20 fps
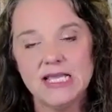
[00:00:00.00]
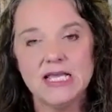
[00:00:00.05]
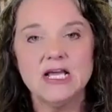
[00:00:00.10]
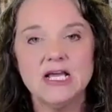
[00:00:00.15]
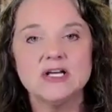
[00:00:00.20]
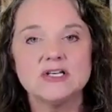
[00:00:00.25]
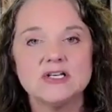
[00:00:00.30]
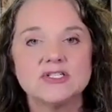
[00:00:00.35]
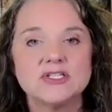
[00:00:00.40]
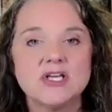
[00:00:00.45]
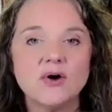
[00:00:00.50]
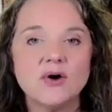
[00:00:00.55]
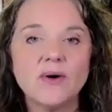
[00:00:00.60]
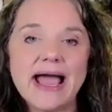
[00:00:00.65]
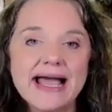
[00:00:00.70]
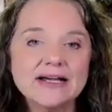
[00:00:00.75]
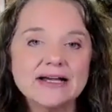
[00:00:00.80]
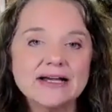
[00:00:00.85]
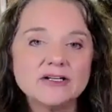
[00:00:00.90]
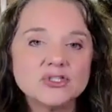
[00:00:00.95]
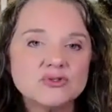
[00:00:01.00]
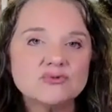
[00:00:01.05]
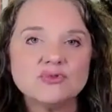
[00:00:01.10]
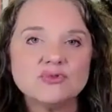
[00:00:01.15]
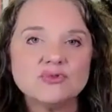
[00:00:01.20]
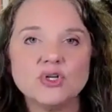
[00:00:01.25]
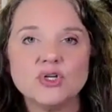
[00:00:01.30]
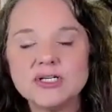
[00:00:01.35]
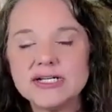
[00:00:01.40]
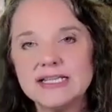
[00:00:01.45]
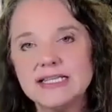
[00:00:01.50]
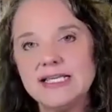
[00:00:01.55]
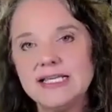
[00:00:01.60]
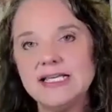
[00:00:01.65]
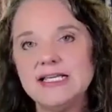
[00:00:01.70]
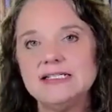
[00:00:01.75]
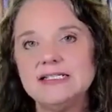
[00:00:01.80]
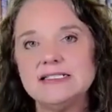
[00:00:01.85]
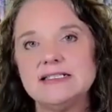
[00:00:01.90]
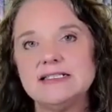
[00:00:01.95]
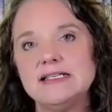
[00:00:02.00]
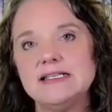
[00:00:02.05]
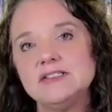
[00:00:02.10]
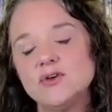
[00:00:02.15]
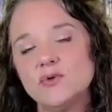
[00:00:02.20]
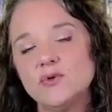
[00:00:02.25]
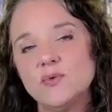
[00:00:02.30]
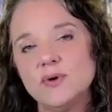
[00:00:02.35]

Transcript: So as you look at these are